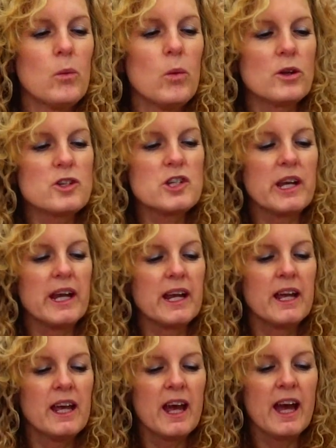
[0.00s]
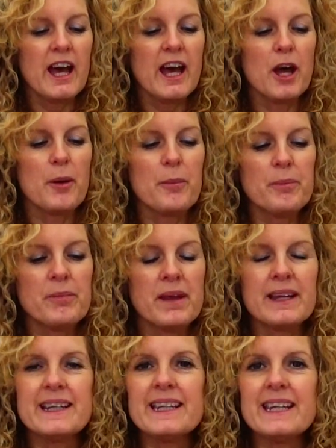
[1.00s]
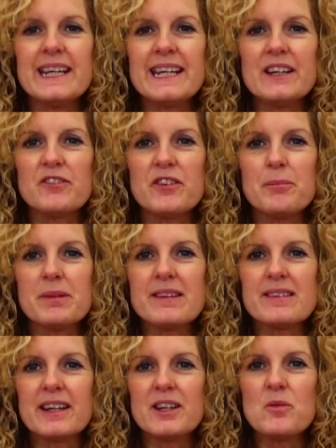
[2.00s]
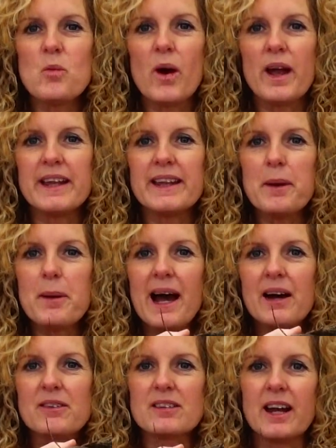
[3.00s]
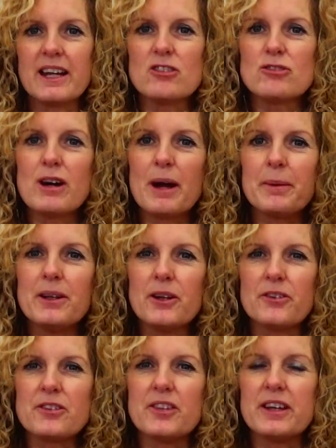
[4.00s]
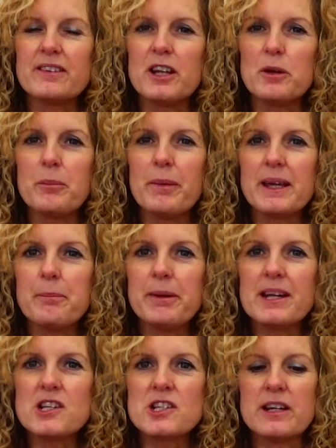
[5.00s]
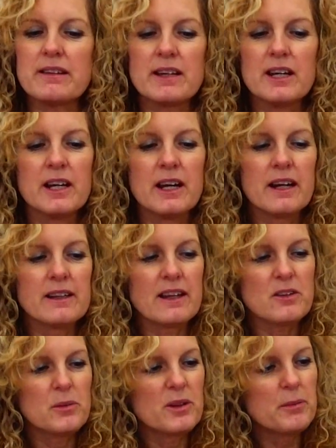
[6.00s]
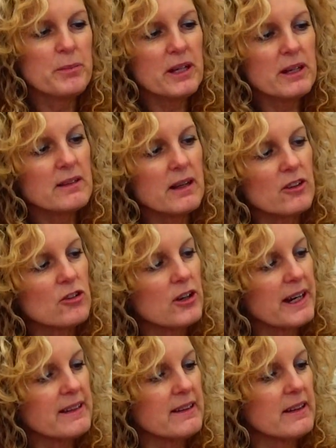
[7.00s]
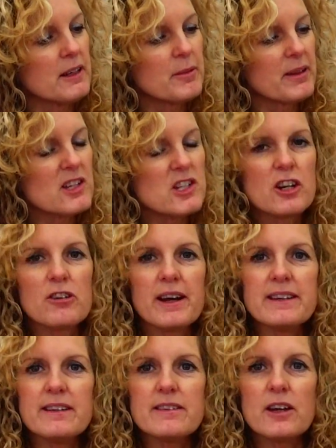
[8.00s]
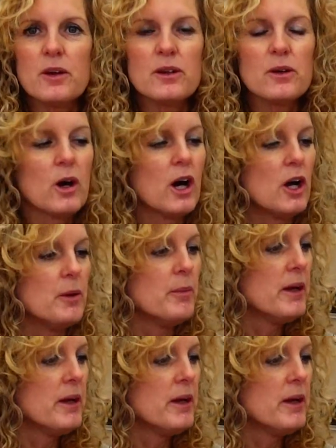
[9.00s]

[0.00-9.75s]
watching Neve and Miss Denning White, and they were outside grabbing lots of things, and they were making pictures, and that's what the bird son's created. It's actually created its own little home.